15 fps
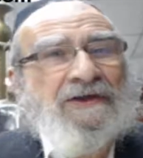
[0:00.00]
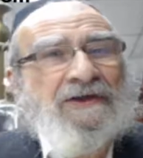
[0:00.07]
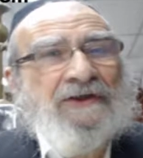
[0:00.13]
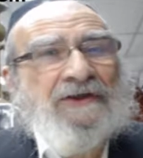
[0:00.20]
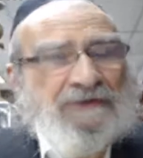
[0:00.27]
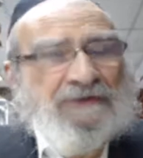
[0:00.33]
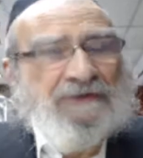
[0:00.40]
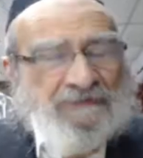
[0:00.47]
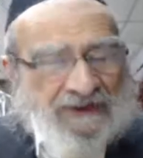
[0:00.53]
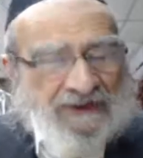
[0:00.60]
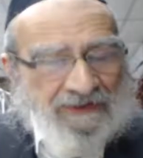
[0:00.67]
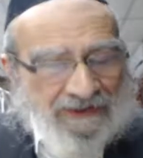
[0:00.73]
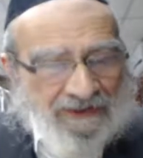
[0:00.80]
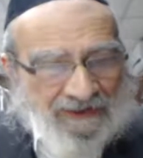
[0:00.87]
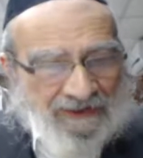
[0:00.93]
a, on a,
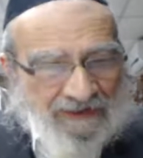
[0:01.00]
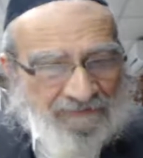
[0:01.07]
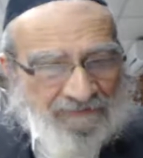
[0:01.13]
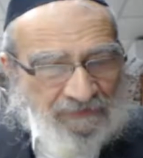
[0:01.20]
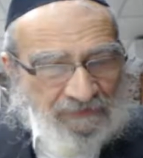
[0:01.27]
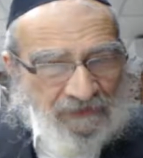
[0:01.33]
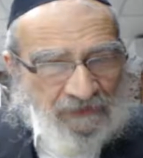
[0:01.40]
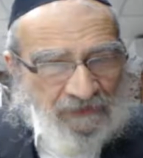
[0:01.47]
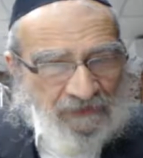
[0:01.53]
on a level